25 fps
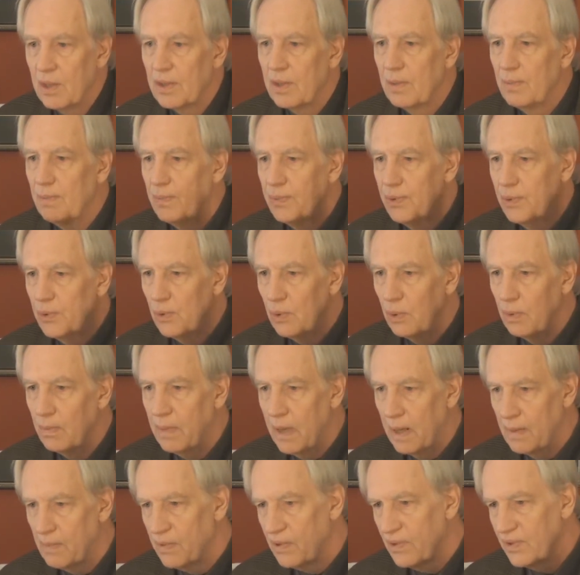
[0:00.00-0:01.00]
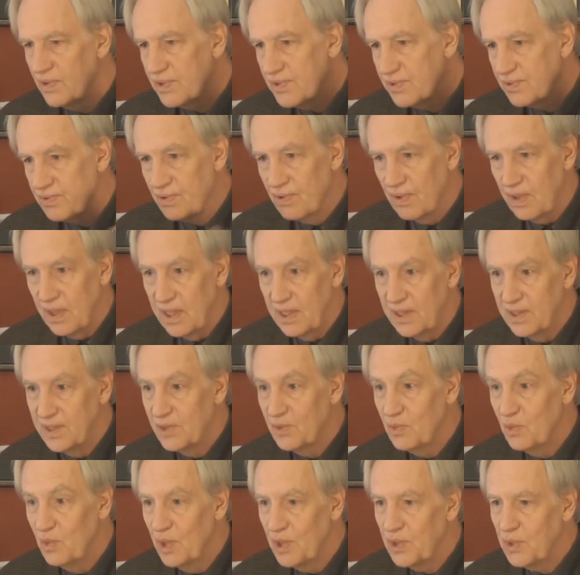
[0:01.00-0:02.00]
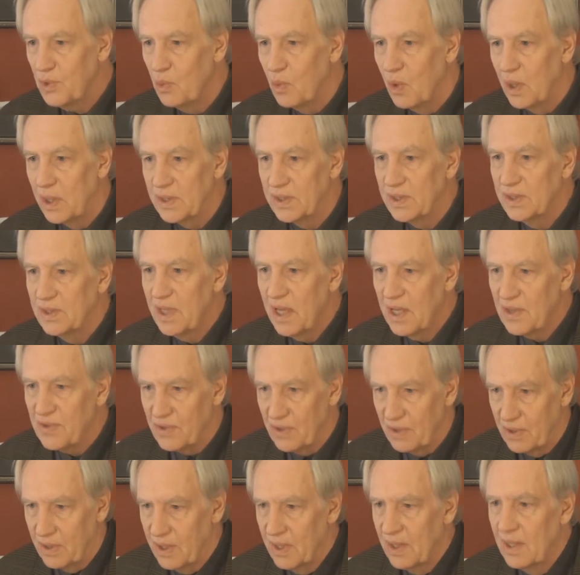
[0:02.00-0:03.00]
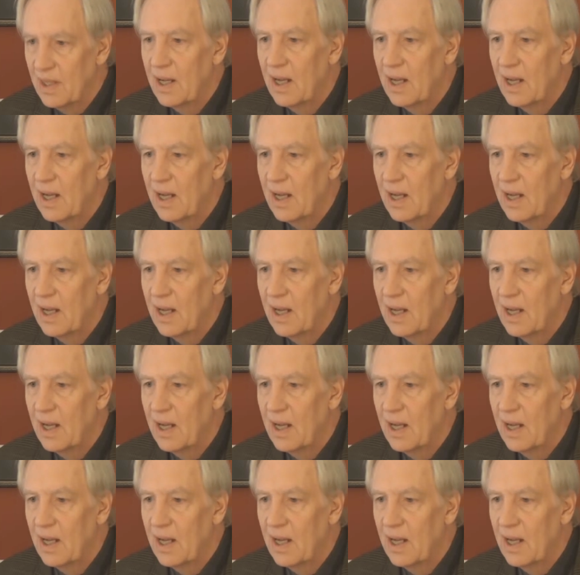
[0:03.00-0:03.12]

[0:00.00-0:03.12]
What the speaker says: the pool members traded with one another,